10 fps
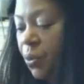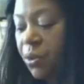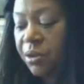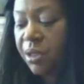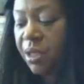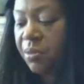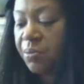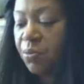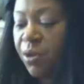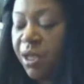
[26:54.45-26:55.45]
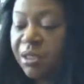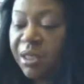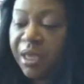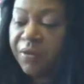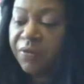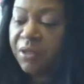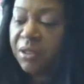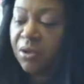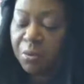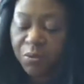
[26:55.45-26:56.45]
We'll see Wednesday if the
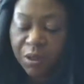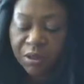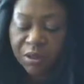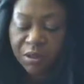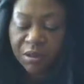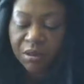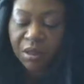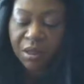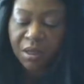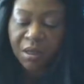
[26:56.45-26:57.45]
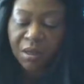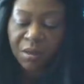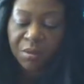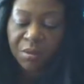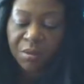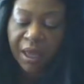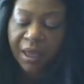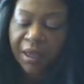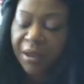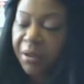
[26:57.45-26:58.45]
soap wants to
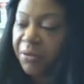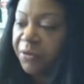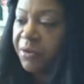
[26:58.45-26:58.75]
behave.